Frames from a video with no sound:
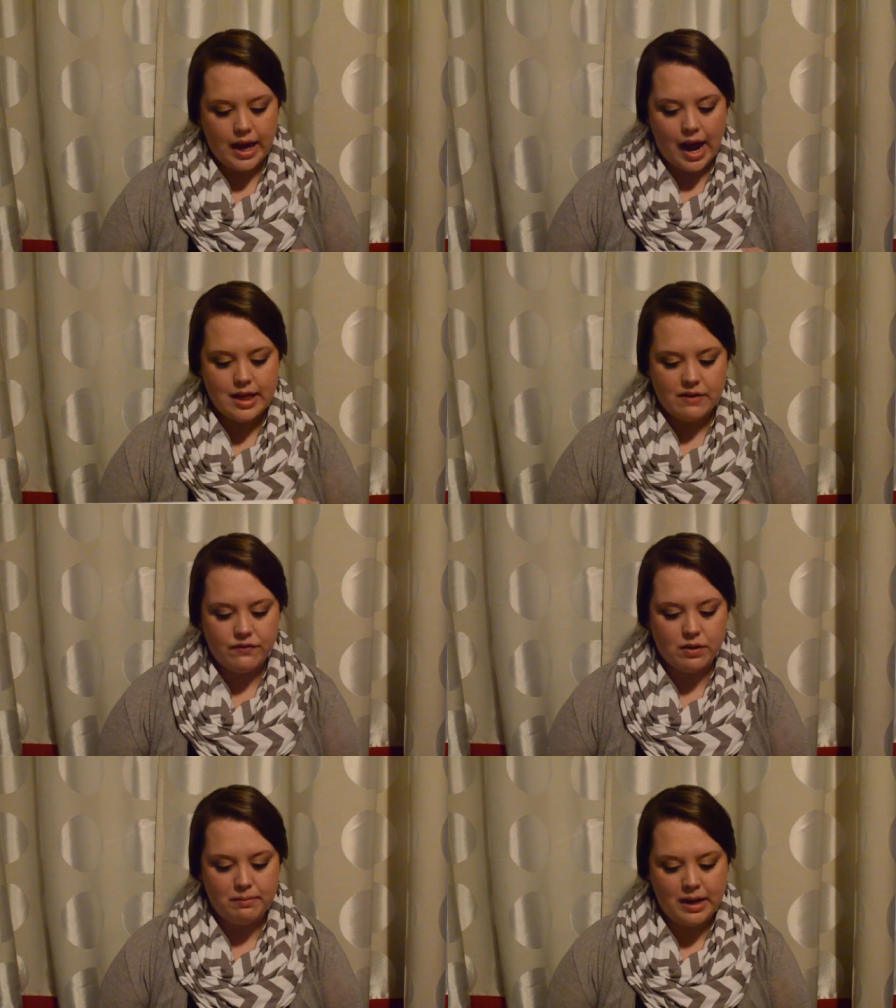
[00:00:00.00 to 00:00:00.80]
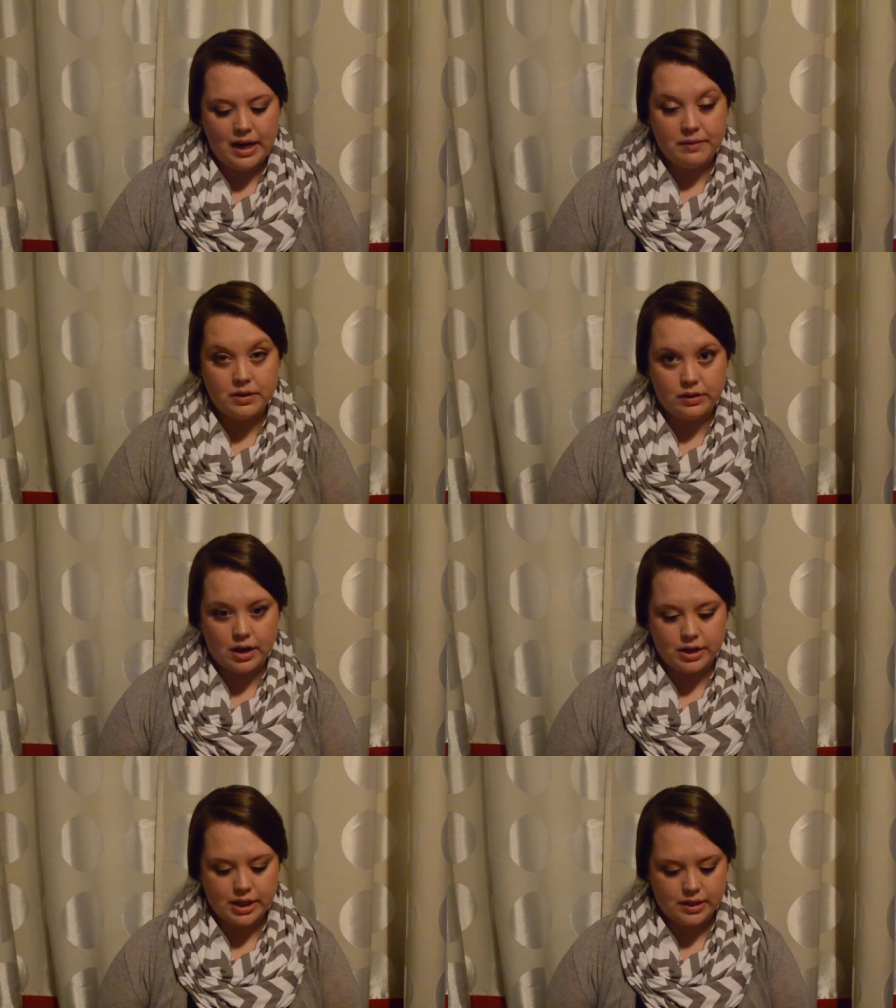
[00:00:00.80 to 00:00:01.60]
And then for medium to
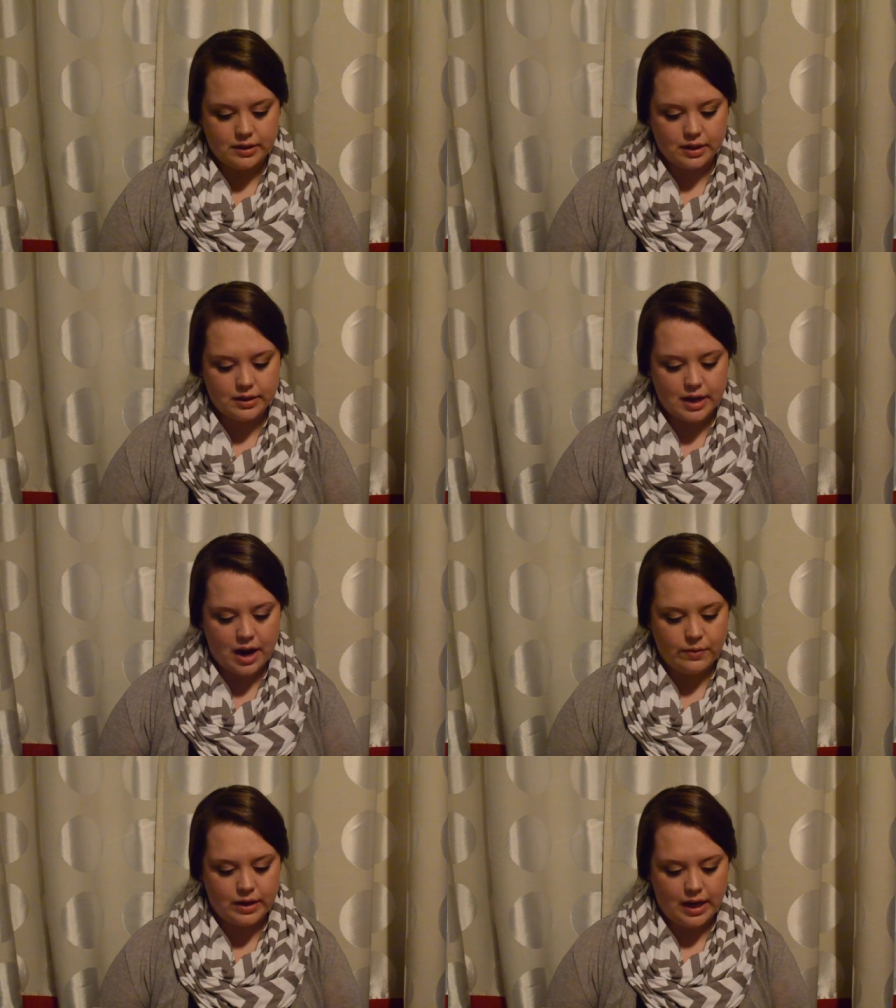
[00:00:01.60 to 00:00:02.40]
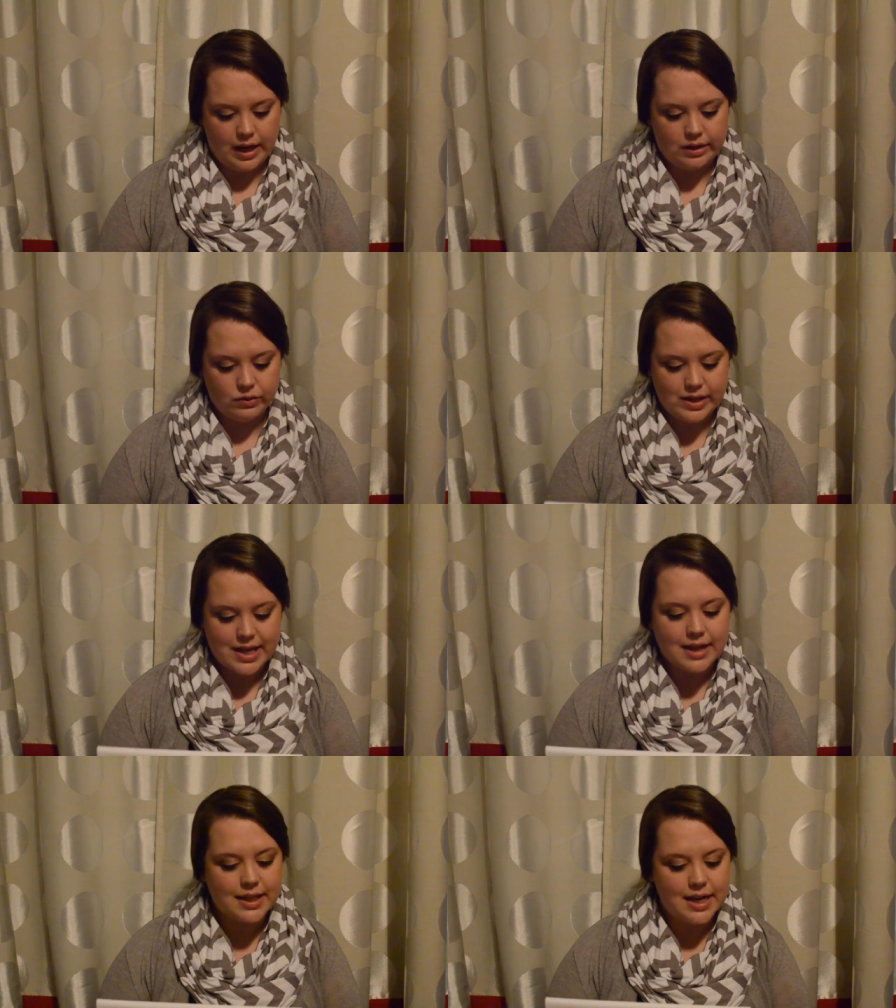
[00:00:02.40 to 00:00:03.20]
large inserts, I would need
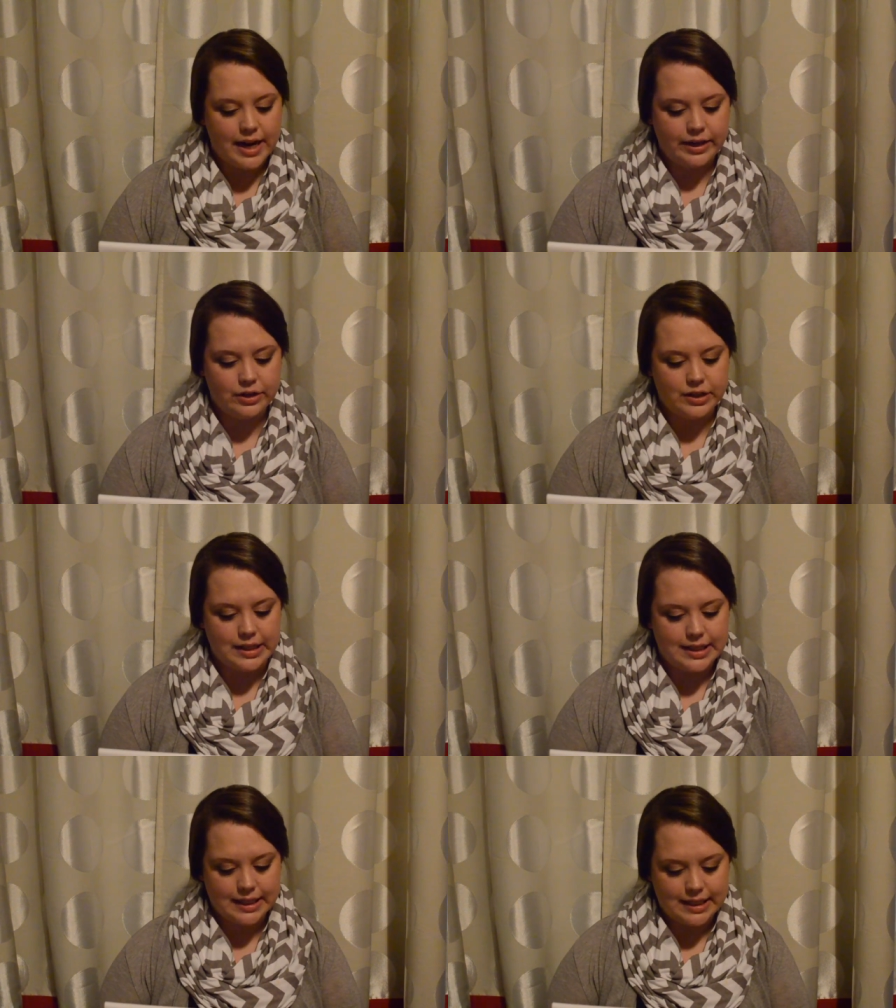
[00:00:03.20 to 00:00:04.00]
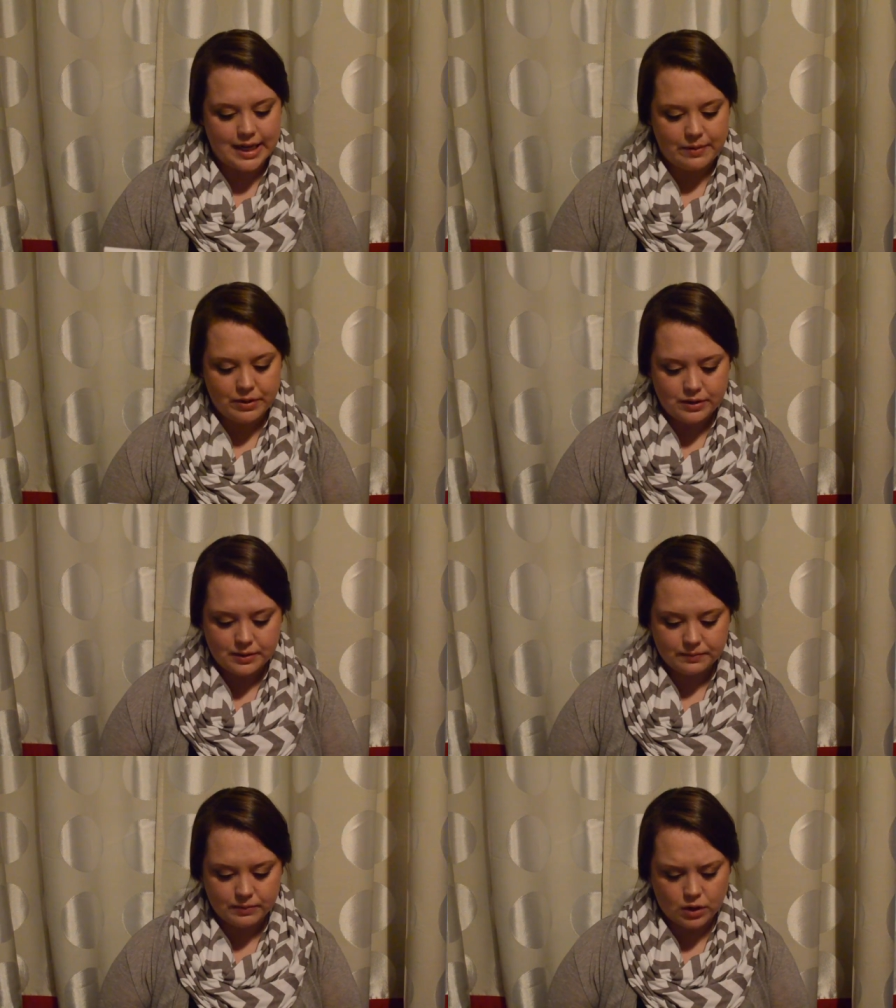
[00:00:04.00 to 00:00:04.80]
3,960 diapers,
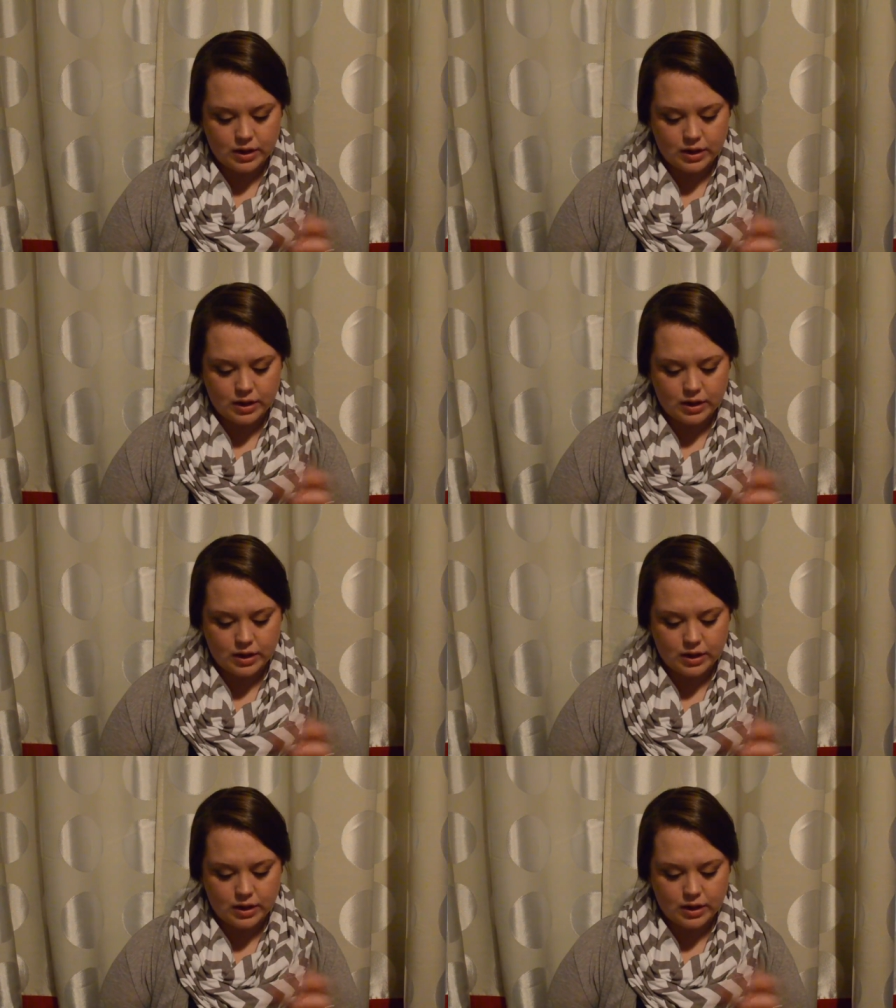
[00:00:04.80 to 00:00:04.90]
or